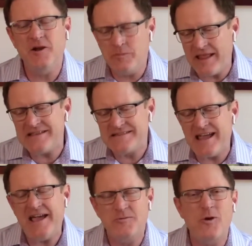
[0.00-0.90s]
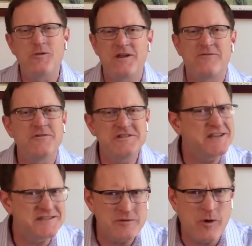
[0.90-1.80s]
Play a side role here for
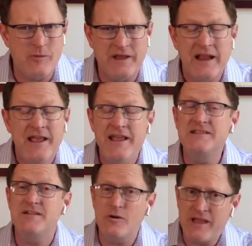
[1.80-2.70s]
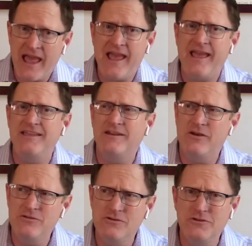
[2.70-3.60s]
just a moment. It's okay,
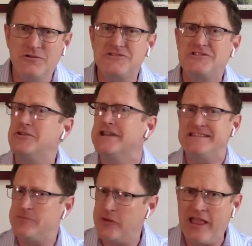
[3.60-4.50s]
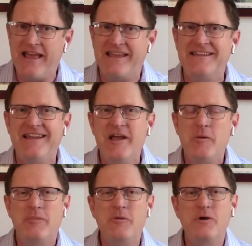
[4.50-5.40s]
you'll still get to play,
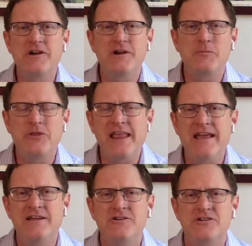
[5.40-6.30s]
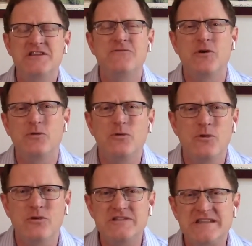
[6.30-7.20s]
but we're going to play under different
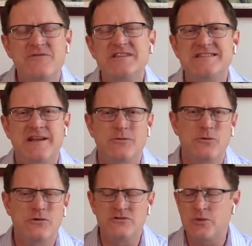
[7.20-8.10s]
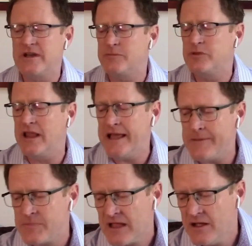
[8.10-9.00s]
rules, different set of rules. We're going to play
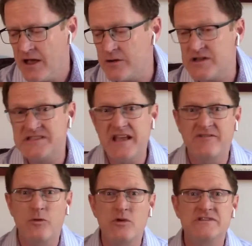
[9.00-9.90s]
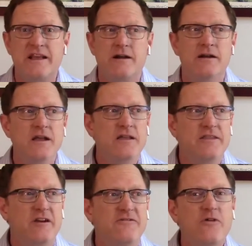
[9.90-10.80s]
under a set of rules that
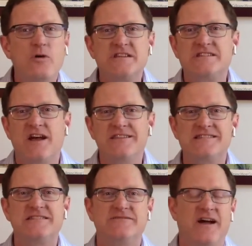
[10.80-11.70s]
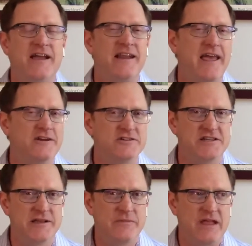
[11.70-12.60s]
are focused on this divine
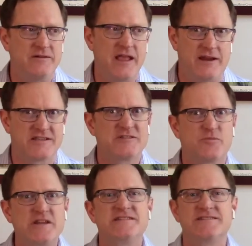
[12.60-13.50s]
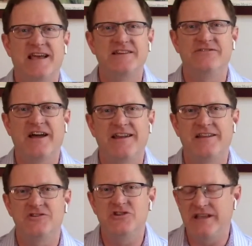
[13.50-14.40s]
energy and expressing that divine
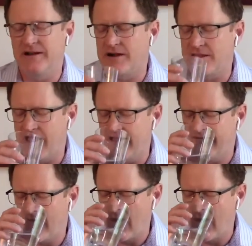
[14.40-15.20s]
energy in our life.